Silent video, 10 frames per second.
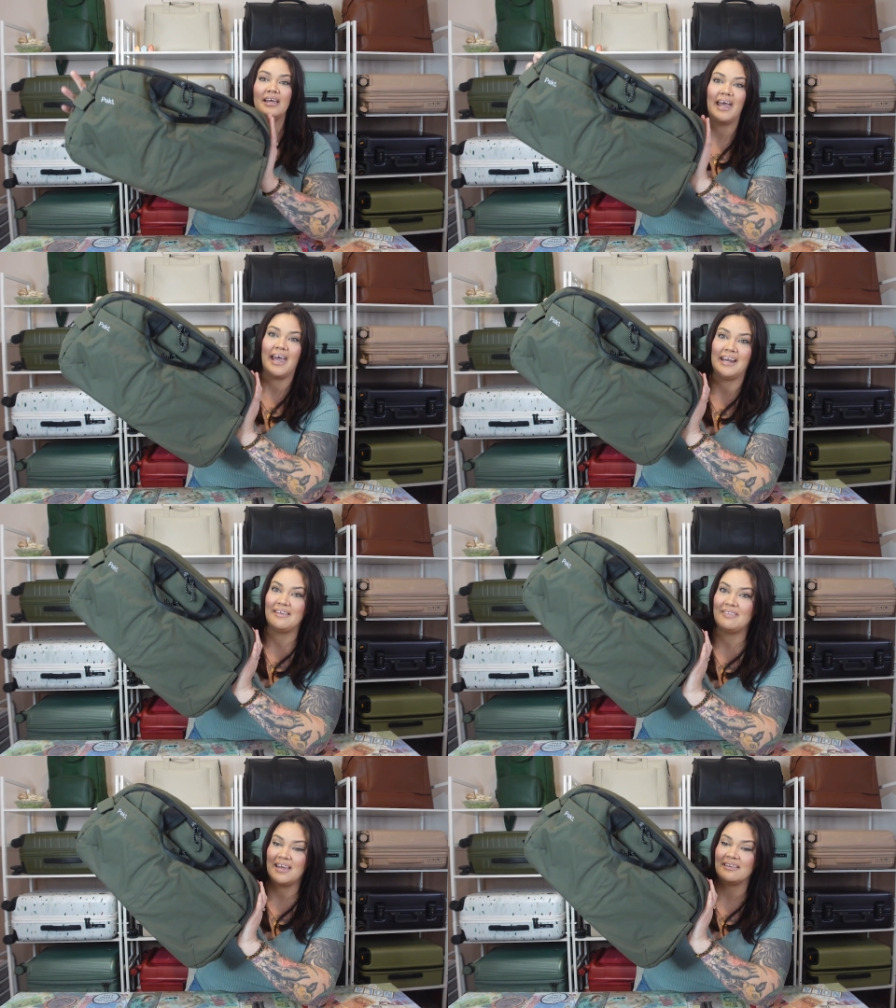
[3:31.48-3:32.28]

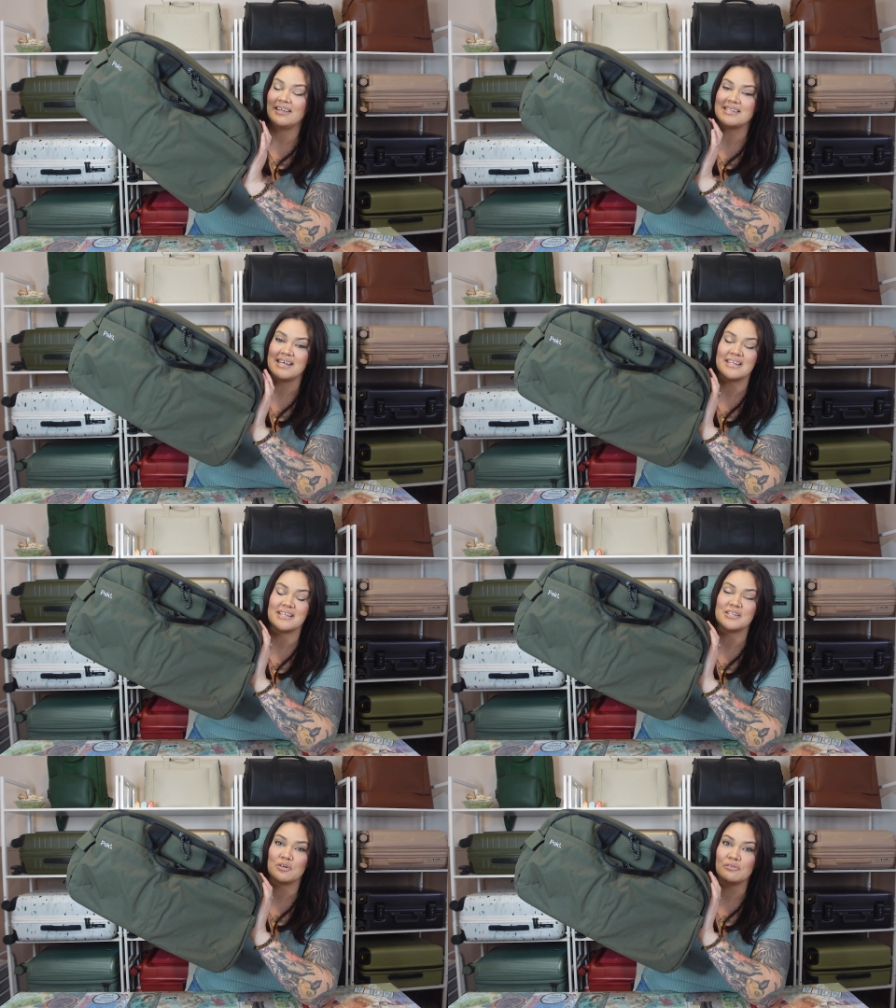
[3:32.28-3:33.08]
Anything that says
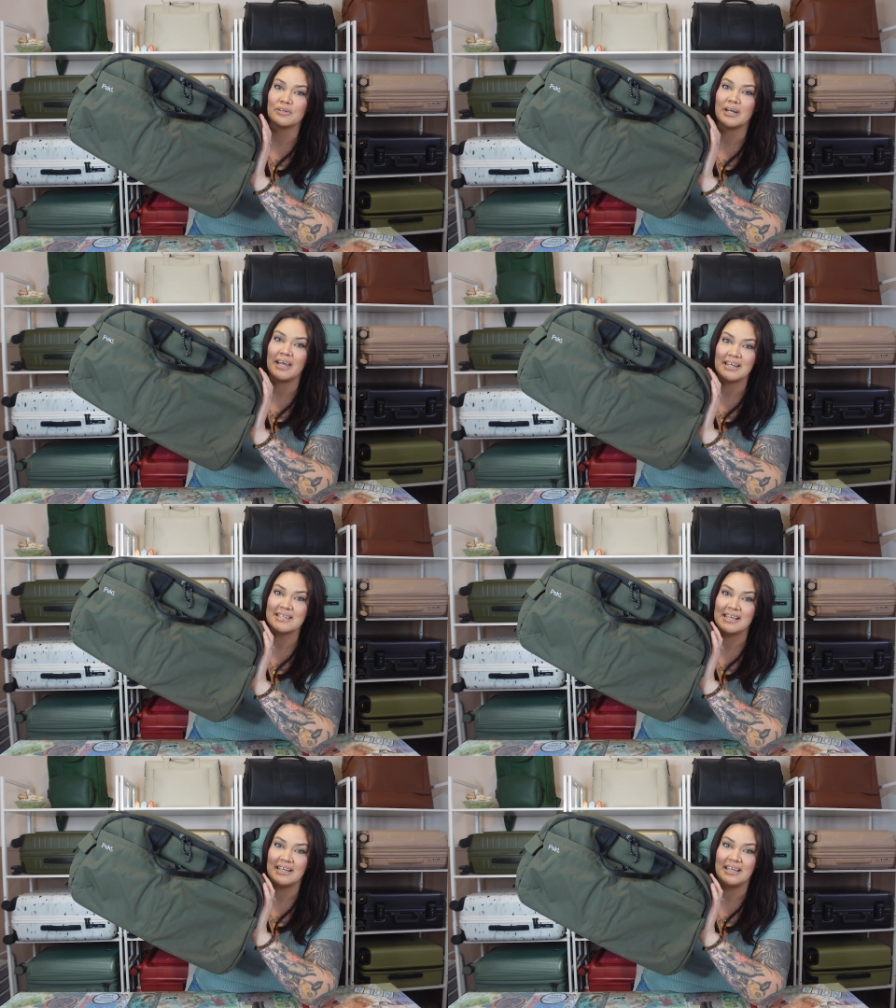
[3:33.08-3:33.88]
it's over
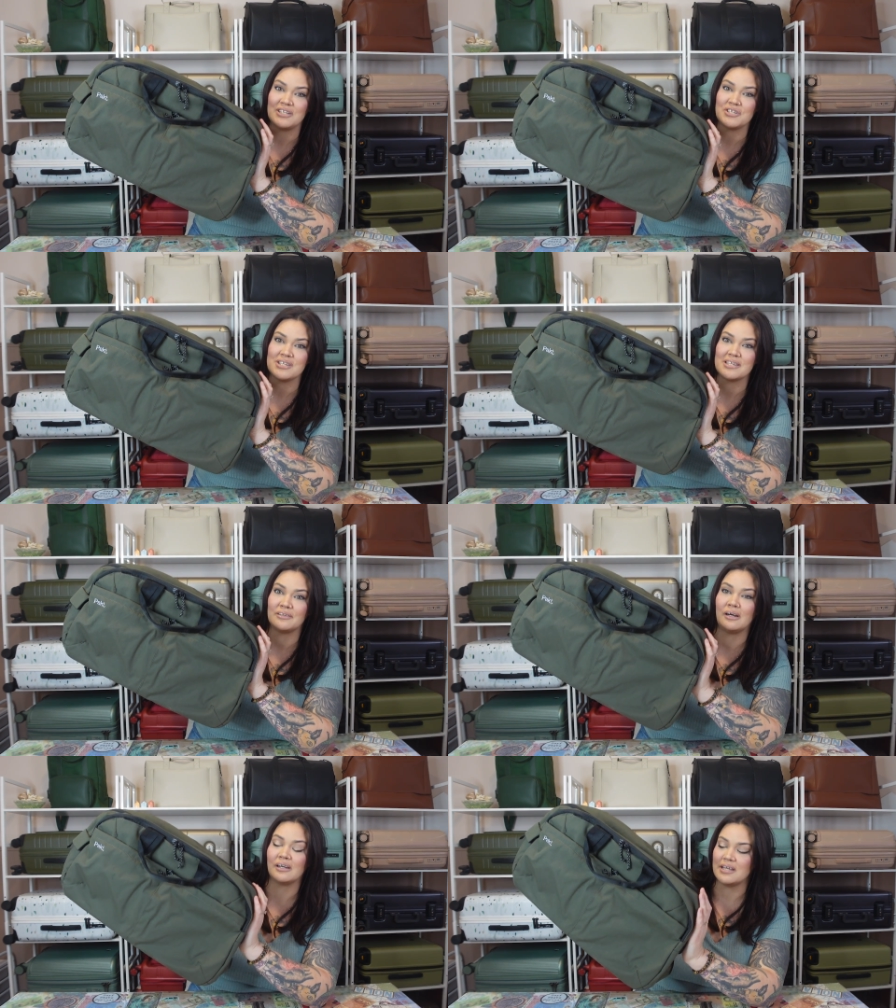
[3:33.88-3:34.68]
18 inches
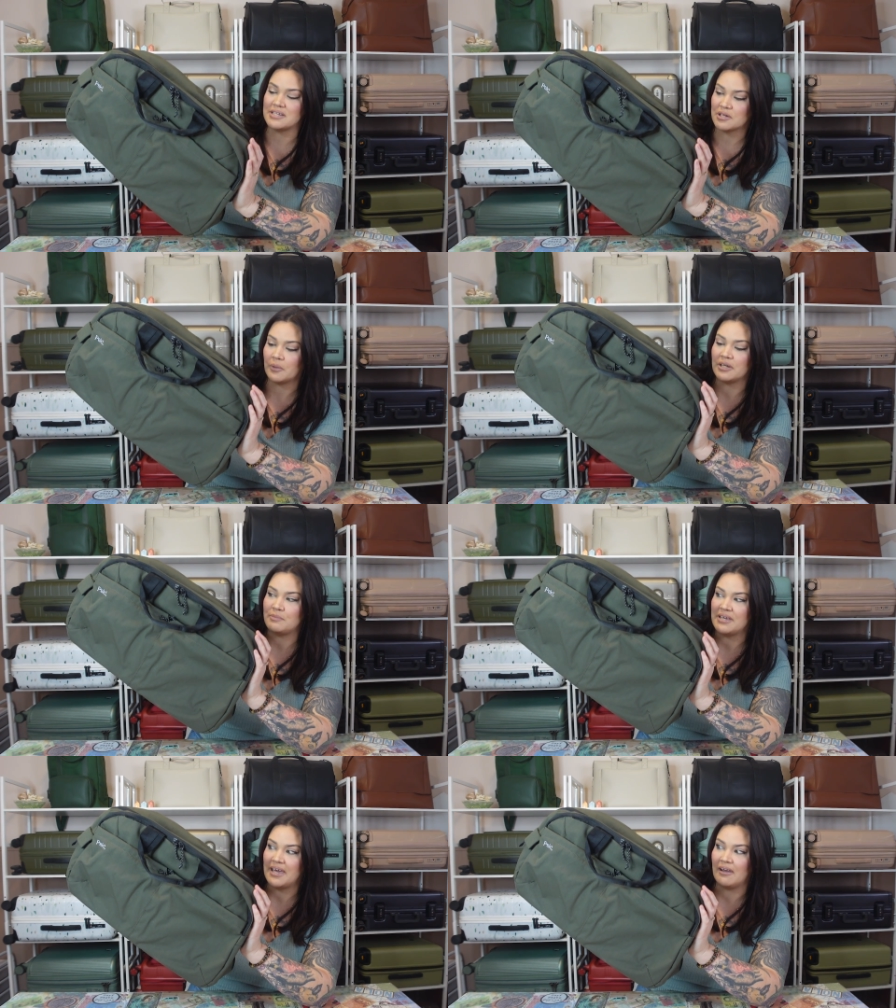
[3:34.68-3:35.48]
long is going to
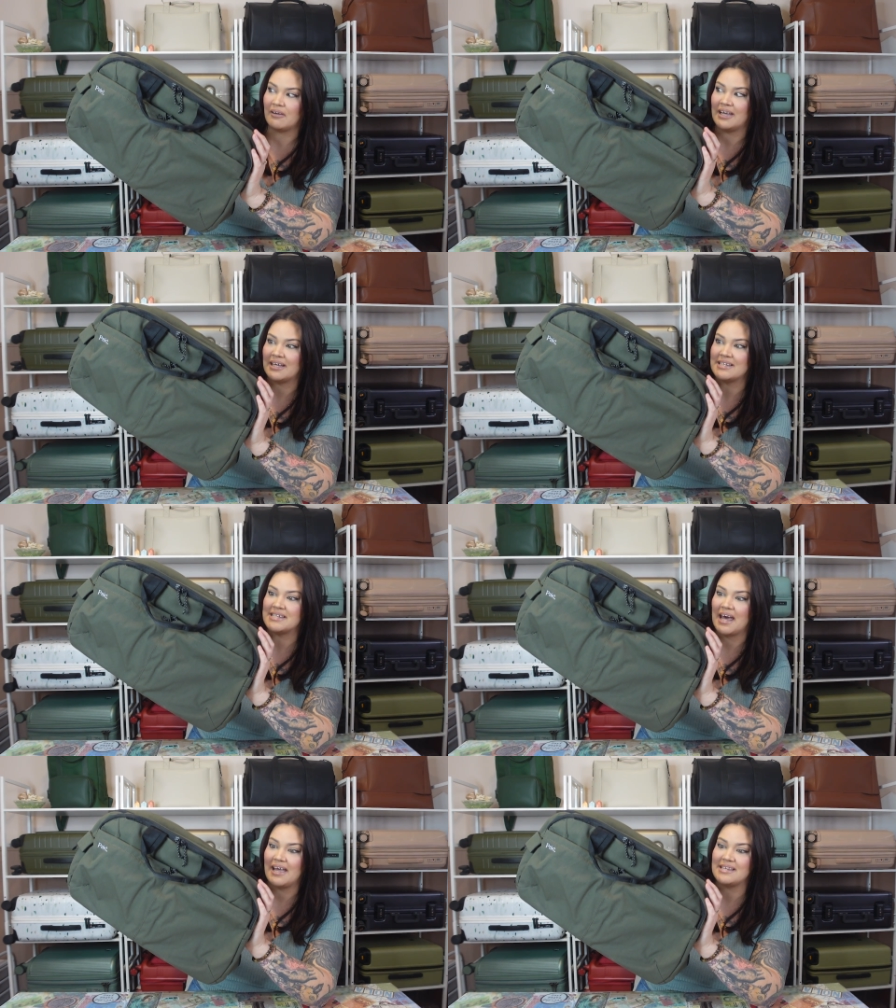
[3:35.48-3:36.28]
be carry-on
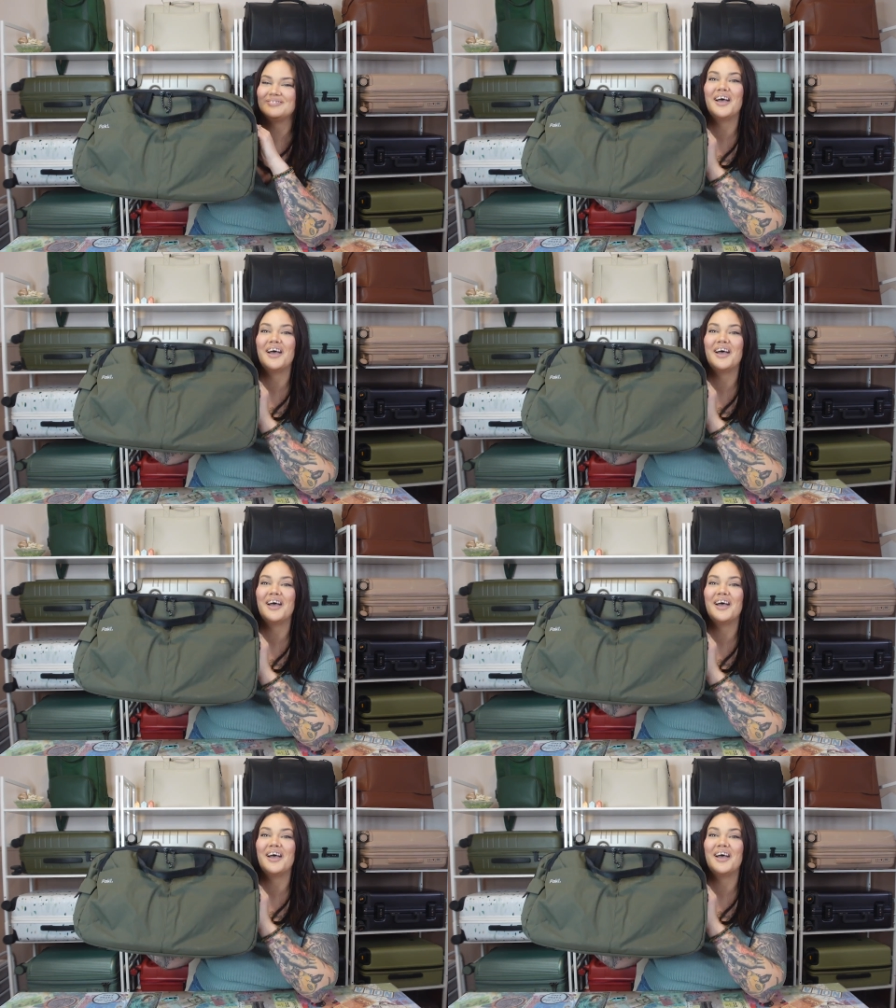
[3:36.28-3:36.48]
size.